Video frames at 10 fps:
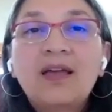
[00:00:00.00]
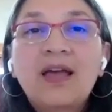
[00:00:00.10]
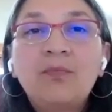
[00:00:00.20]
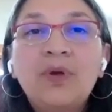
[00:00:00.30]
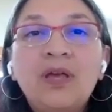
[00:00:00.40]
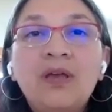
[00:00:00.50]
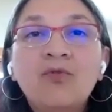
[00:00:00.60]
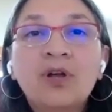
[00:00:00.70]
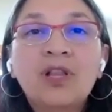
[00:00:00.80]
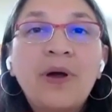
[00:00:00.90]
can be
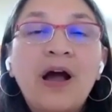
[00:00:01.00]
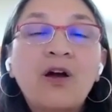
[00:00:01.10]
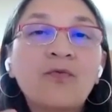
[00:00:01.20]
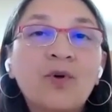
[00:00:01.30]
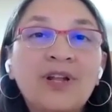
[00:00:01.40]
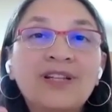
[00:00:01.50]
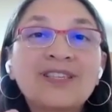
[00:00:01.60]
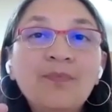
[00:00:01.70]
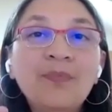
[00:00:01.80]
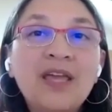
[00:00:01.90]
really powerful. And it's
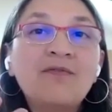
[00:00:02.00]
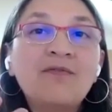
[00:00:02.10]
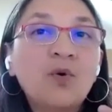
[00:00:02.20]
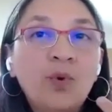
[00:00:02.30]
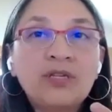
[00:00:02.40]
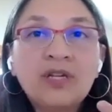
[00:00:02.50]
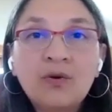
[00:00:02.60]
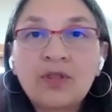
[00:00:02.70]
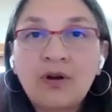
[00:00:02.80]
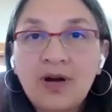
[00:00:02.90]
something, even though we did it
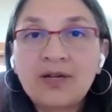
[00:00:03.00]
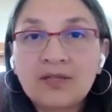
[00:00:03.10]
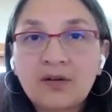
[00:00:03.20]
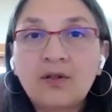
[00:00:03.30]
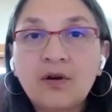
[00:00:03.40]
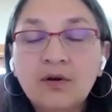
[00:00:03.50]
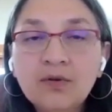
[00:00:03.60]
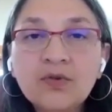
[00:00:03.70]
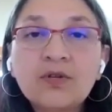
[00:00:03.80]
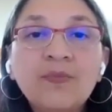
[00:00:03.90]
with our eyes
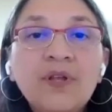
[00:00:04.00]
closed,